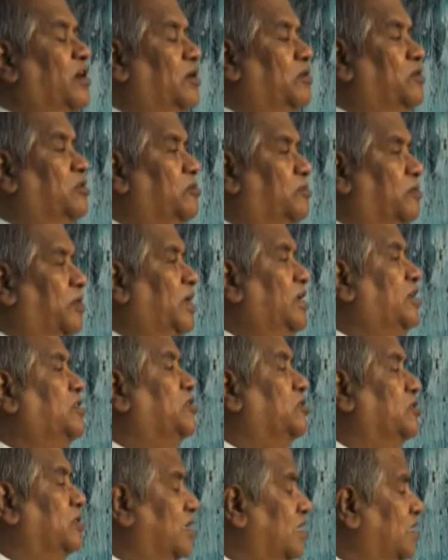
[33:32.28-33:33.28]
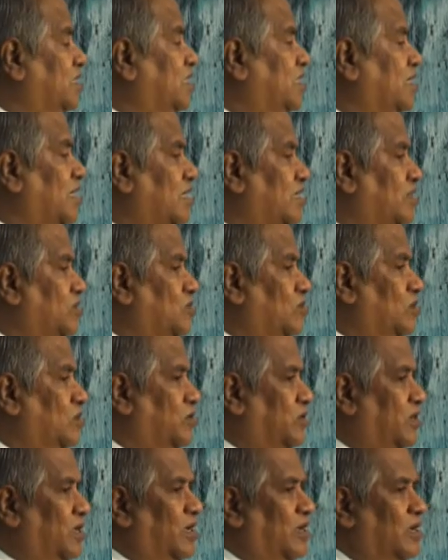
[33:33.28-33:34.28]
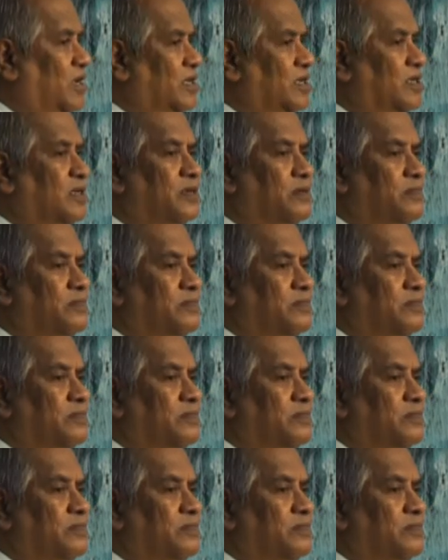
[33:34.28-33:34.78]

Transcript: you have to pray together, I told you earlier.